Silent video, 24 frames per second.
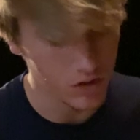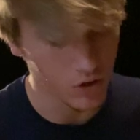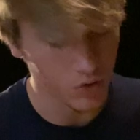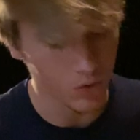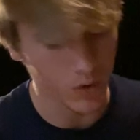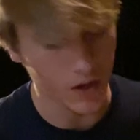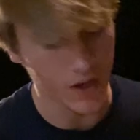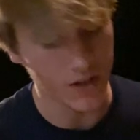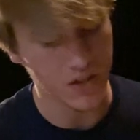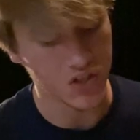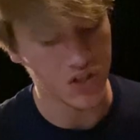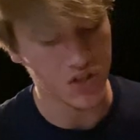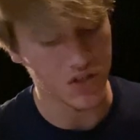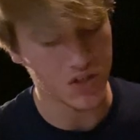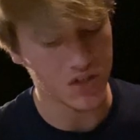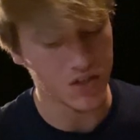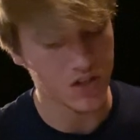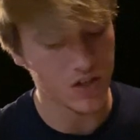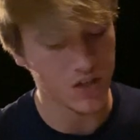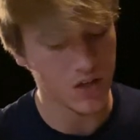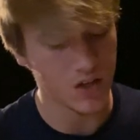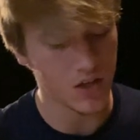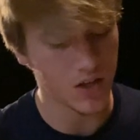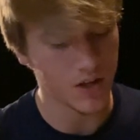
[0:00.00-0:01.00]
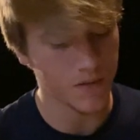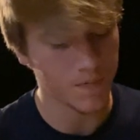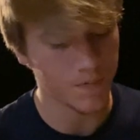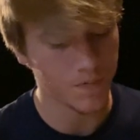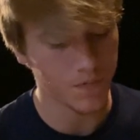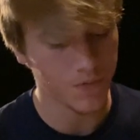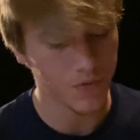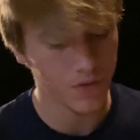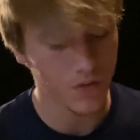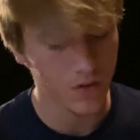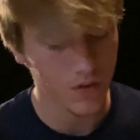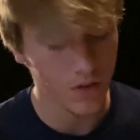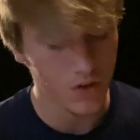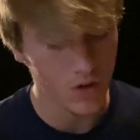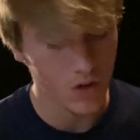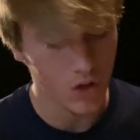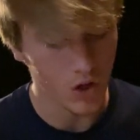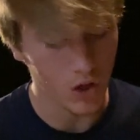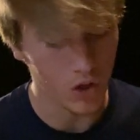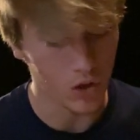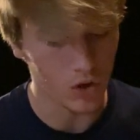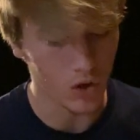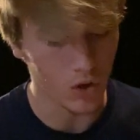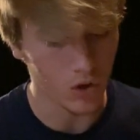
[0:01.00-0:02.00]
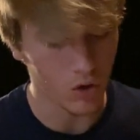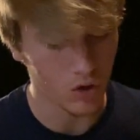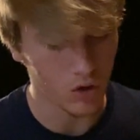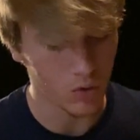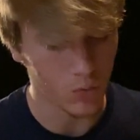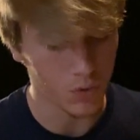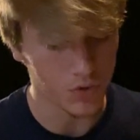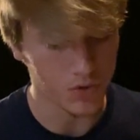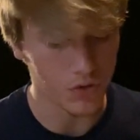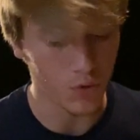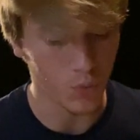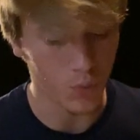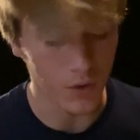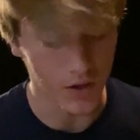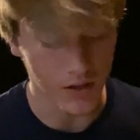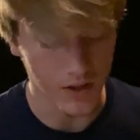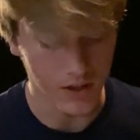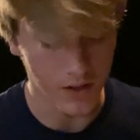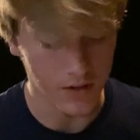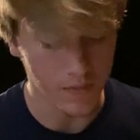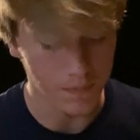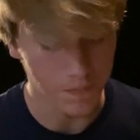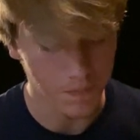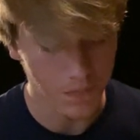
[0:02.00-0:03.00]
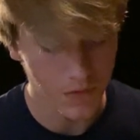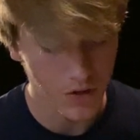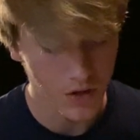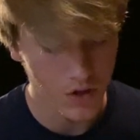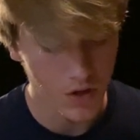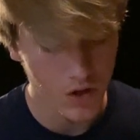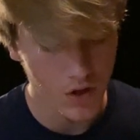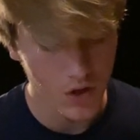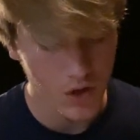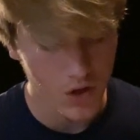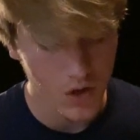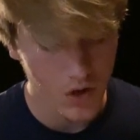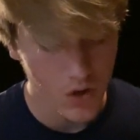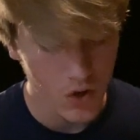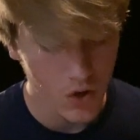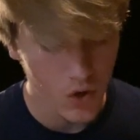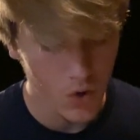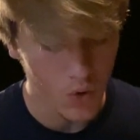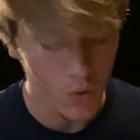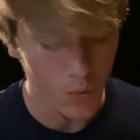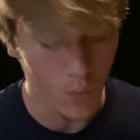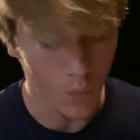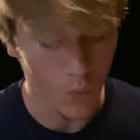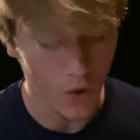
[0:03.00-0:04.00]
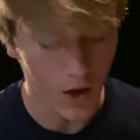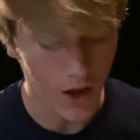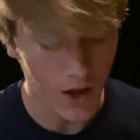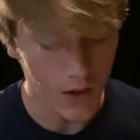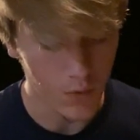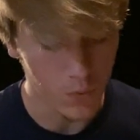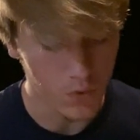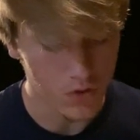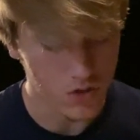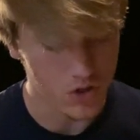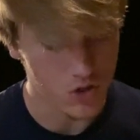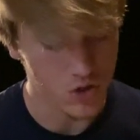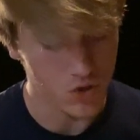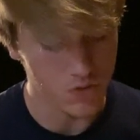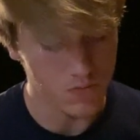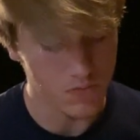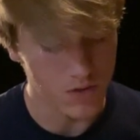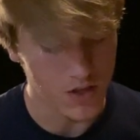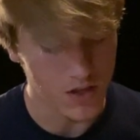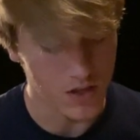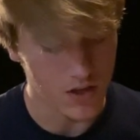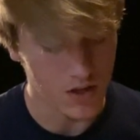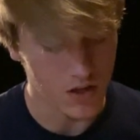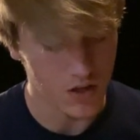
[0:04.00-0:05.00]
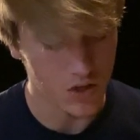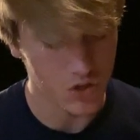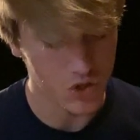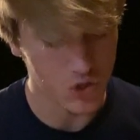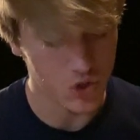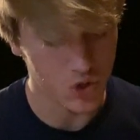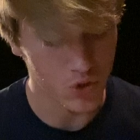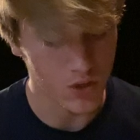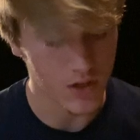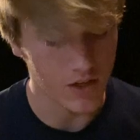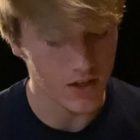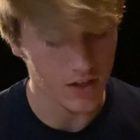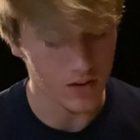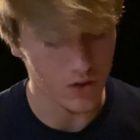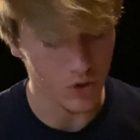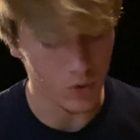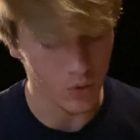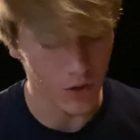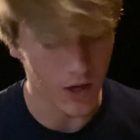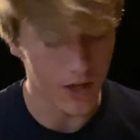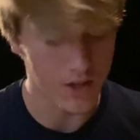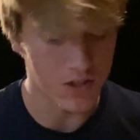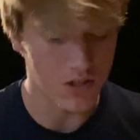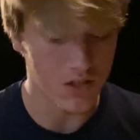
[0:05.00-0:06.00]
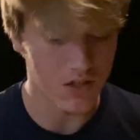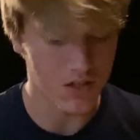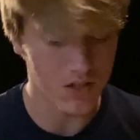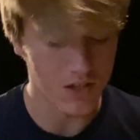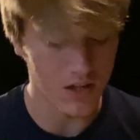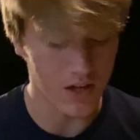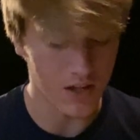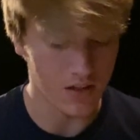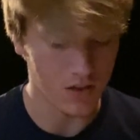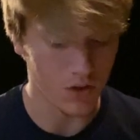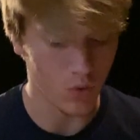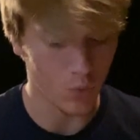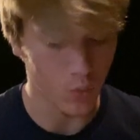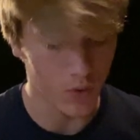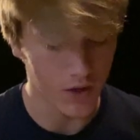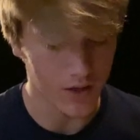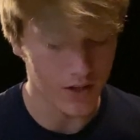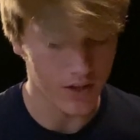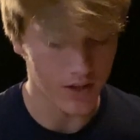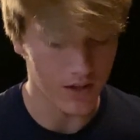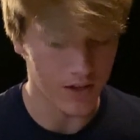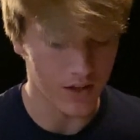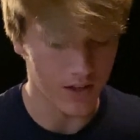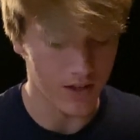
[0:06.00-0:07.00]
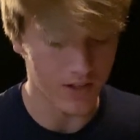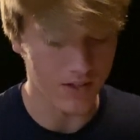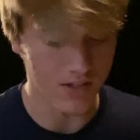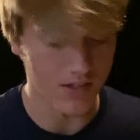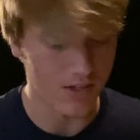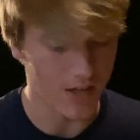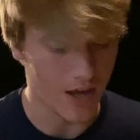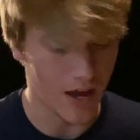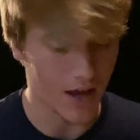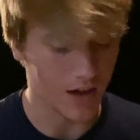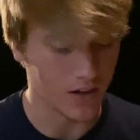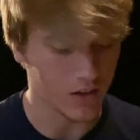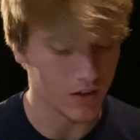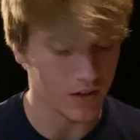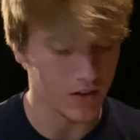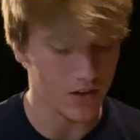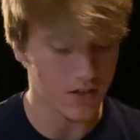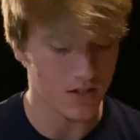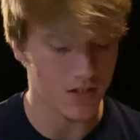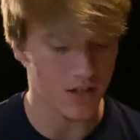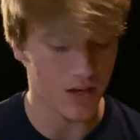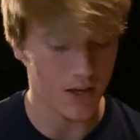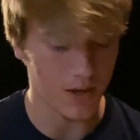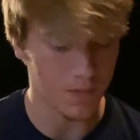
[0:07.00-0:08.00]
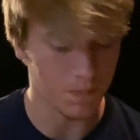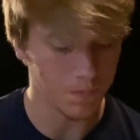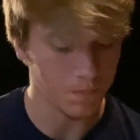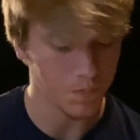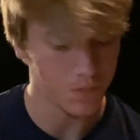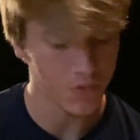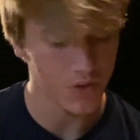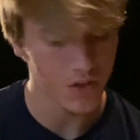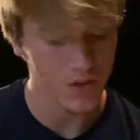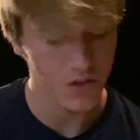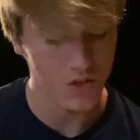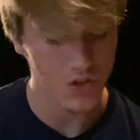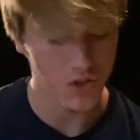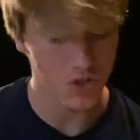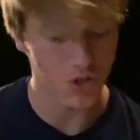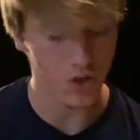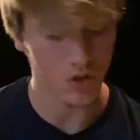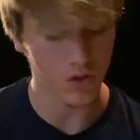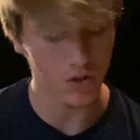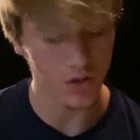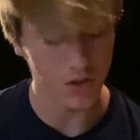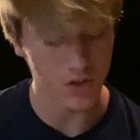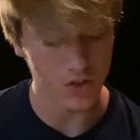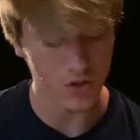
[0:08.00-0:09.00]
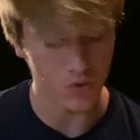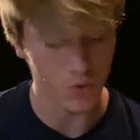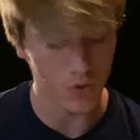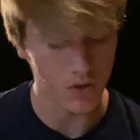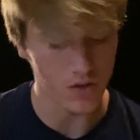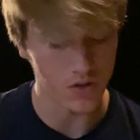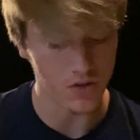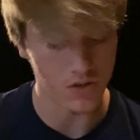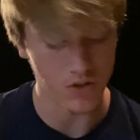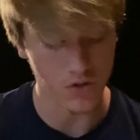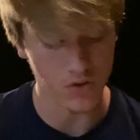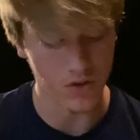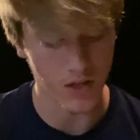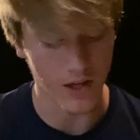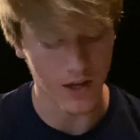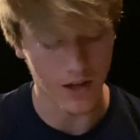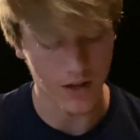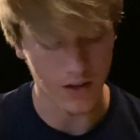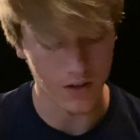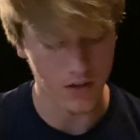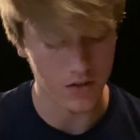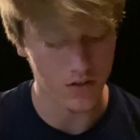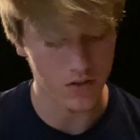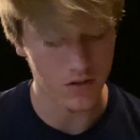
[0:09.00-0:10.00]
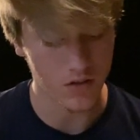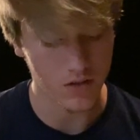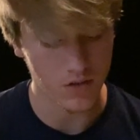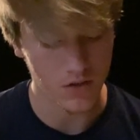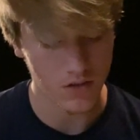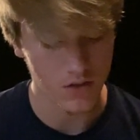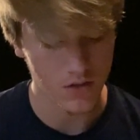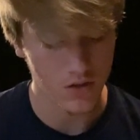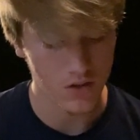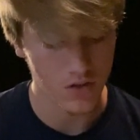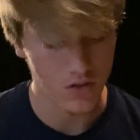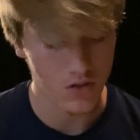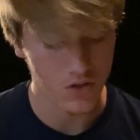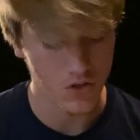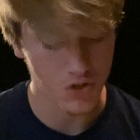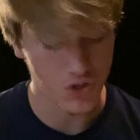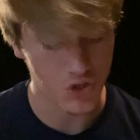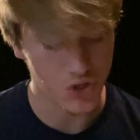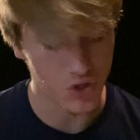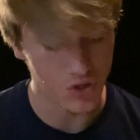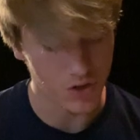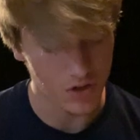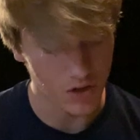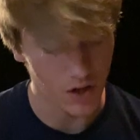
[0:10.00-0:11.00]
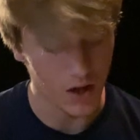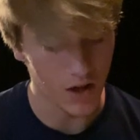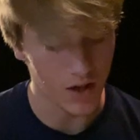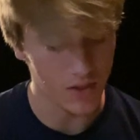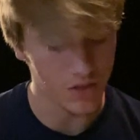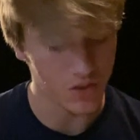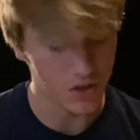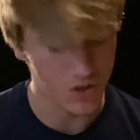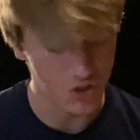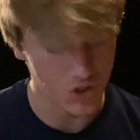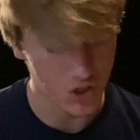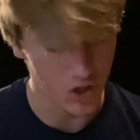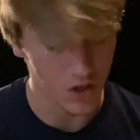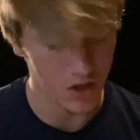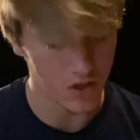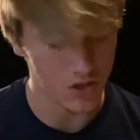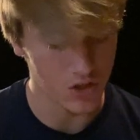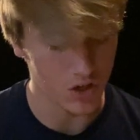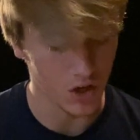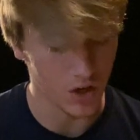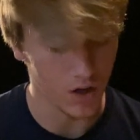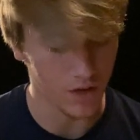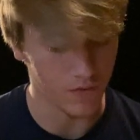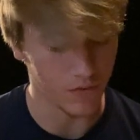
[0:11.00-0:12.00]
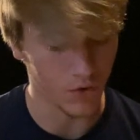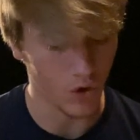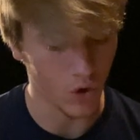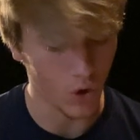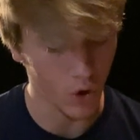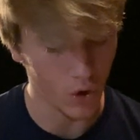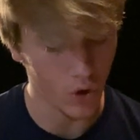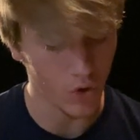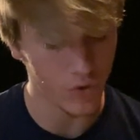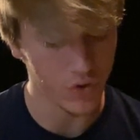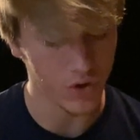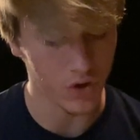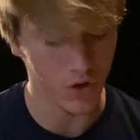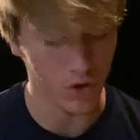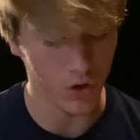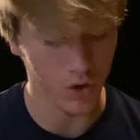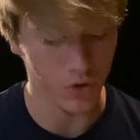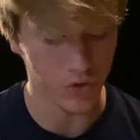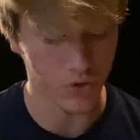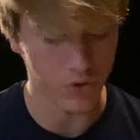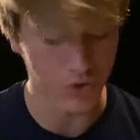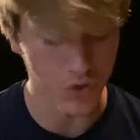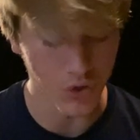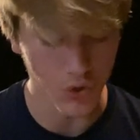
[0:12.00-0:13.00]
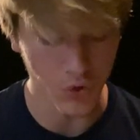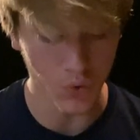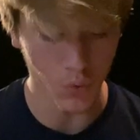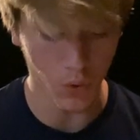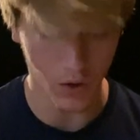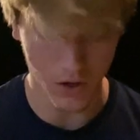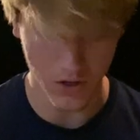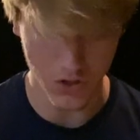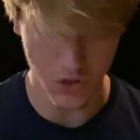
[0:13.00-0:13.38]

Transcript: the righteous city along with the wicked. Why would you be treating the righteous and the wicked exactly the same? Surely you wouldn't do that. Should not the judge of all the earth do what